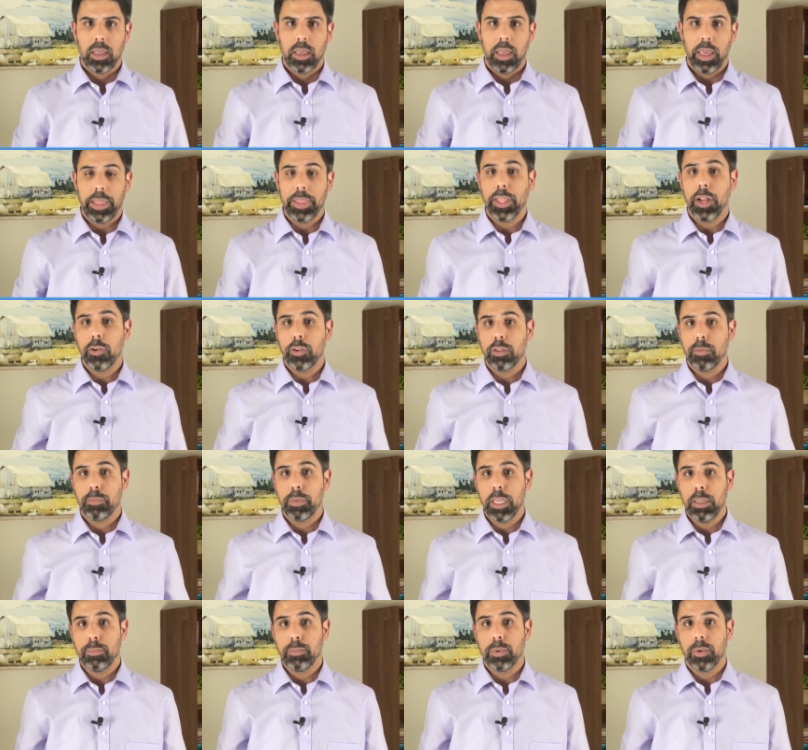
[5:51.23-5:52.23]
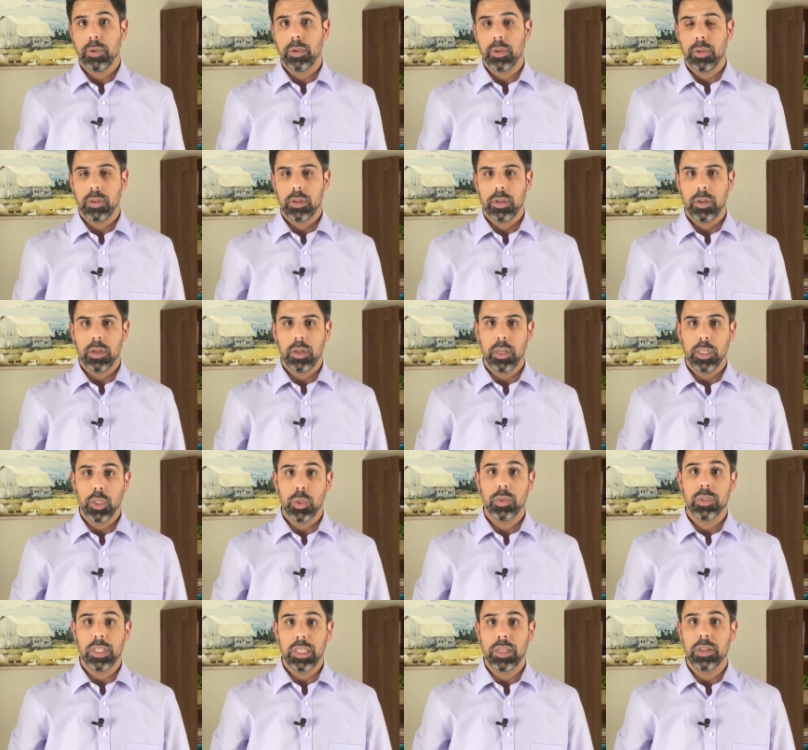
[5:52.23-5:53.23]
And they are the people
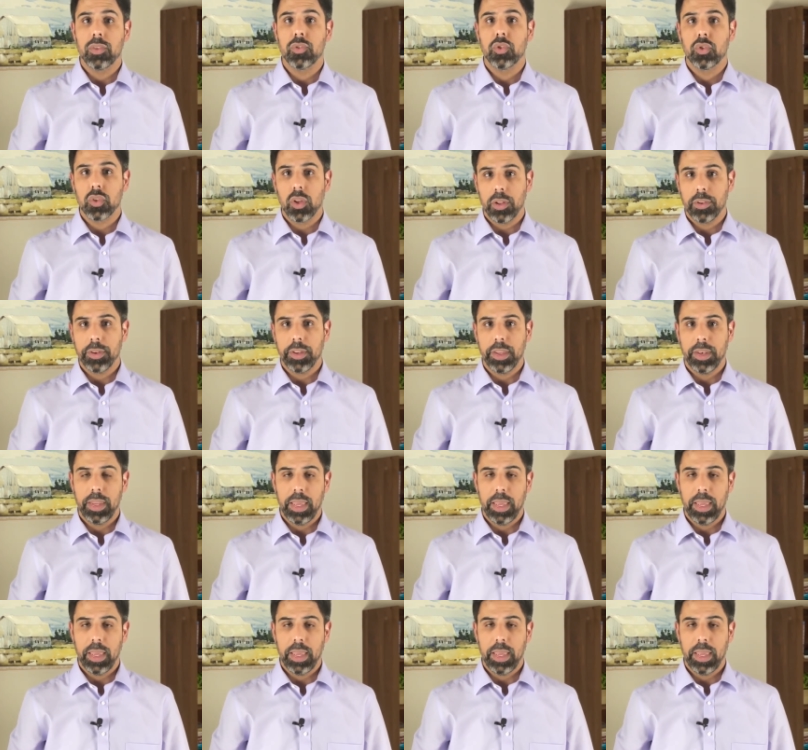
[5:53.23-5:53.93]
usually consulted